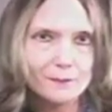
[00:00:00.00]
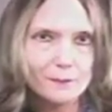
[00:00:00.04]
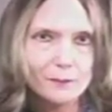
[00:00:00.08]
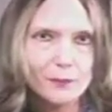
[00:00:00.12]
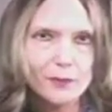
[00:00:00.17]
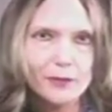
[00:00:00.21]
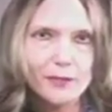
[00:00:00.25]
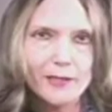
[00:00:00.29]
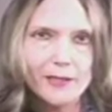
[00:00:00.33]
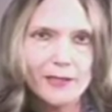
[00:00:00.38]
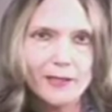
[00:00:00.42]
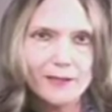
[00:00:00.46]

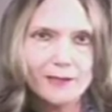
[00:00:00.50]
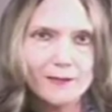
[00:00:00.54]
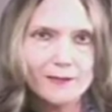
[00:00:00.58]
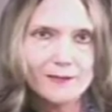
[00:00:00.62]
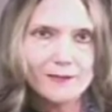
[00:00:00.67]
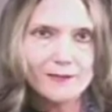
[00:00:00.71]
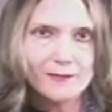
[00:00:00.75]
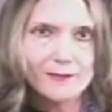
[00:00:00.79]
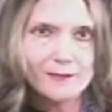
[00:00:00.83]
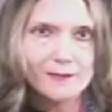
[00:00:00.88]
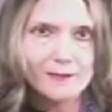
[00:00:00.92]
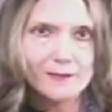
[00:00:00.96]

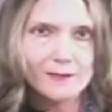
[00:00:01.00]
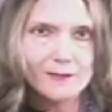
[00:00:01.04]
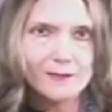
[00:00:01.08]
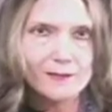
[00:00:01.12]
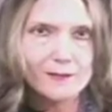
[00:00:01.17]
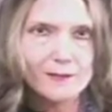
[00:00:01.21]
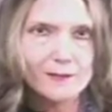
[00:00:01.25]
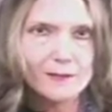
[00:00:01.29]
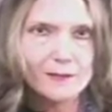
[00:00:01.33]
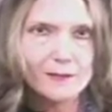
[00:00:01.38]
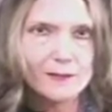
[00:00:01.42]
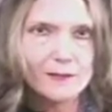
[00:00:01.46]
Please,
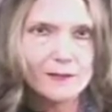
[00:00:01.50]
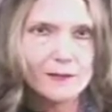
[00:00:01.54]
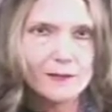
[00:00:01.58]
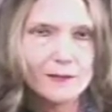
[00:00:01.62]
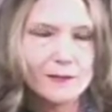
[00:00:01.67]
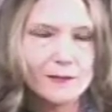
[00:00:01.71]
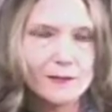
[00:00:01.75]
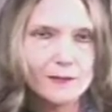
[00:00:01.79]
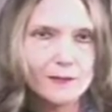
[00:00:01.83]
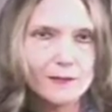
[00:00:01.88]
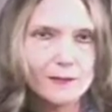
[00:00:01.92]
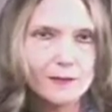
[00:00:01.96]

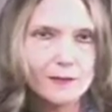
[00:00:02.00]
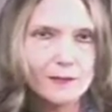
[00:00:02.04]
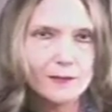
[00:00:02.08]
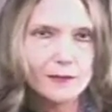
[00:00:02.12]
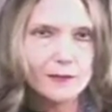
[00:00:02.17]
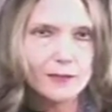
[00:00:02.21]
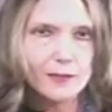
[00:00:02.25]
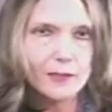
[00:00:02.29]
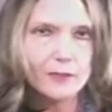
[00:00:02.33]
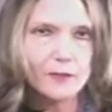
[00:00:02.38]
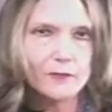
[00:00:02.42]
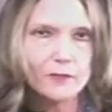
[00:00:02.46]

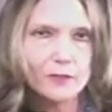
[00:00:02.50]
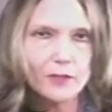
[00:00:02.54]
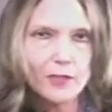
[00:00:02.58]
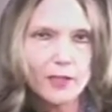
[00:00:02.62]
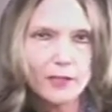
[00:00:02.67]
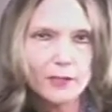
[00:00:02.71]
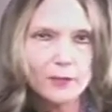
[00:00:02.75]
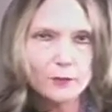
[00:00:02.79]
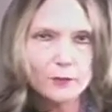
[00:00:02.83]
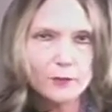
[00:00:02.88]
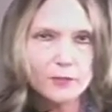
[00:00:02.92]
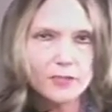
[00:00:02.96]
live
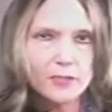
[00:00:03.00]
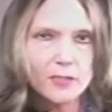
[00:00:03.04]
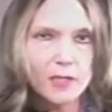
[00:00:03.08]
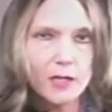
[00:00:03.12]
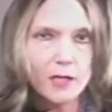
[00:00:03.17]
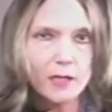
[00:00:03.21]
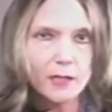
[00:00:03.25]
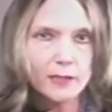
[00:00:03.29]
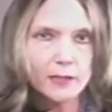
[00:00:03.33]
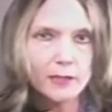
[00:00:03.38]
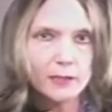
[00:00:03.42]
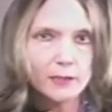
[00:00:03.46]
like you're
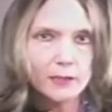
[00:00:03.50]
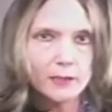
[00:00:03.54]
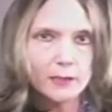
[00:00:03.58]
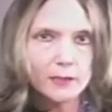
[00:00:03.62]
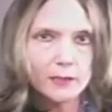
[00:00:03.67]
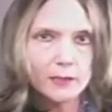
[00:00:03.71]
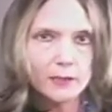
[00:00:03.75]
dying.